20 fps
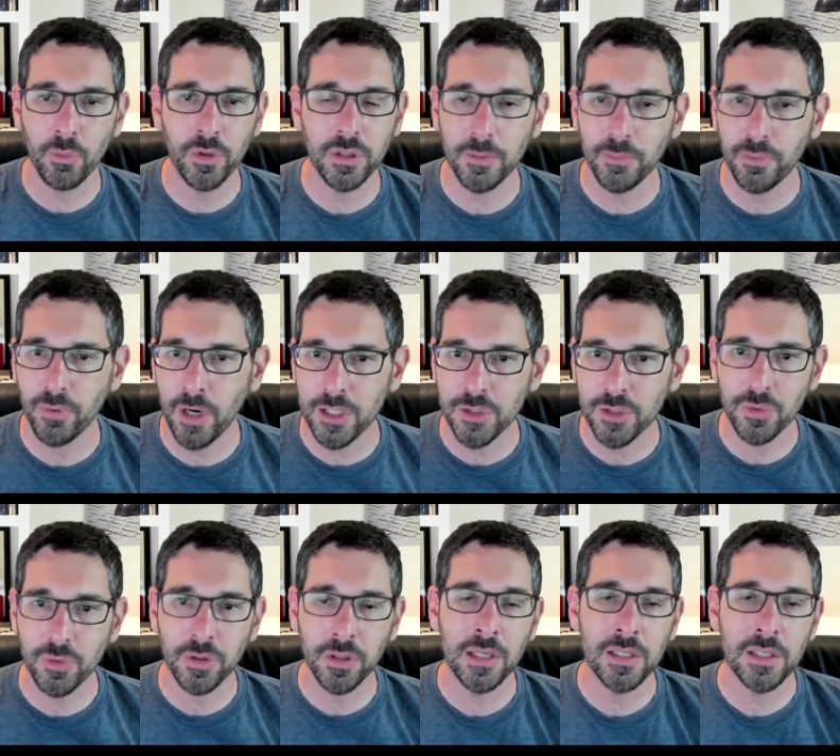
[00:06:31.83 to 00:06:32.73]
We did a press
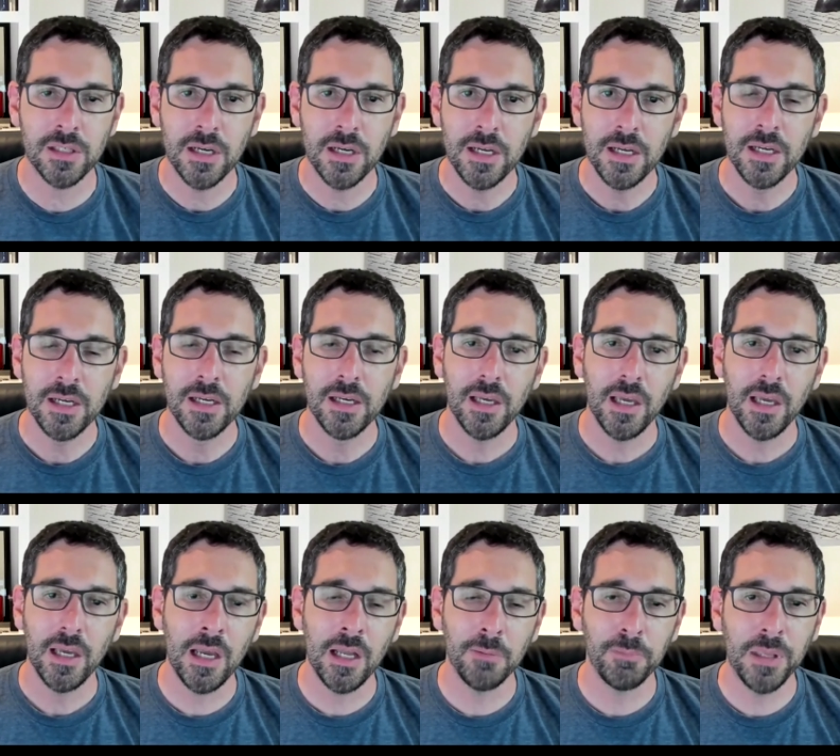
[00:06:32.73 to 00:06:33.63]
release,
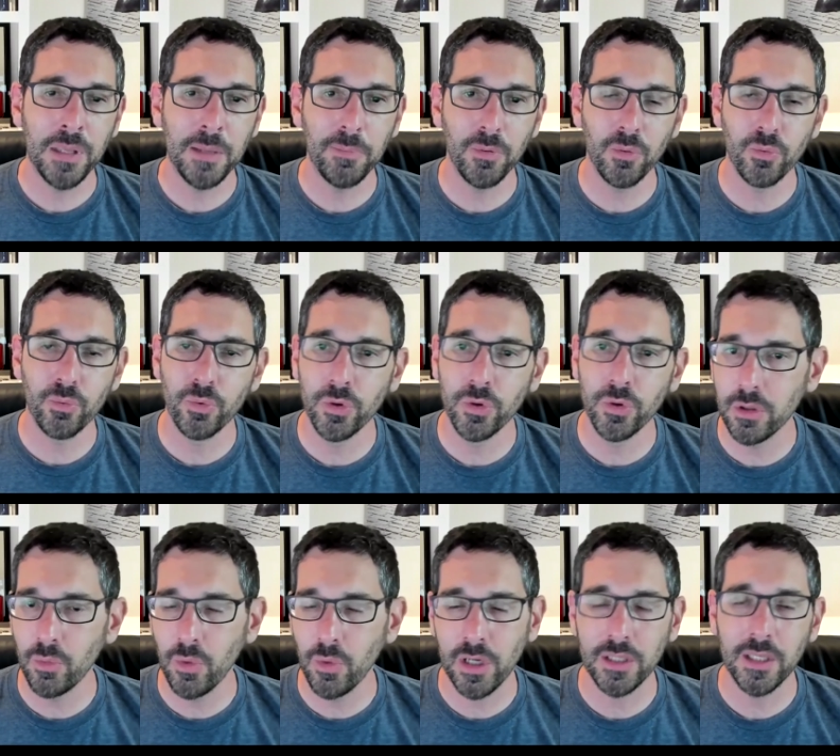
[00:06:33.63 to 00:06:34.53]
and people
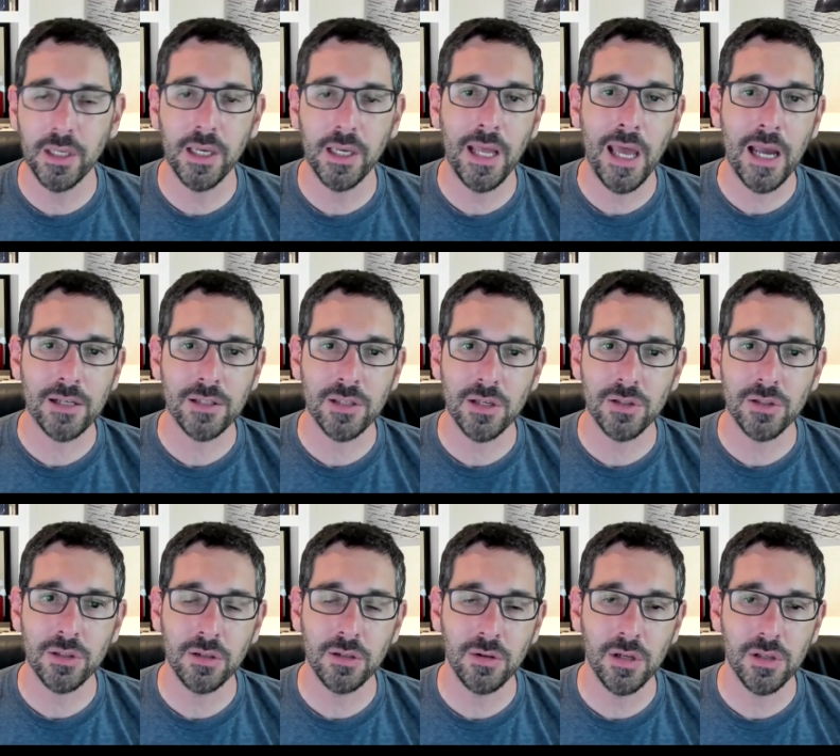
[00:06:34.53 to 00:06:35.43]
really wanted to get access
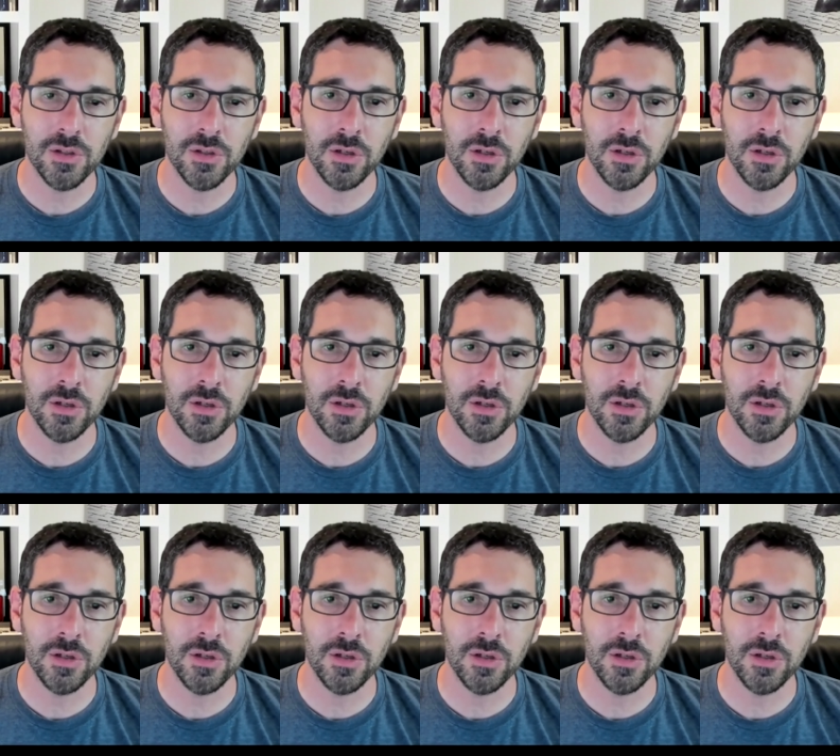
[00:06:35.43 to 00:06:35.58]
to it.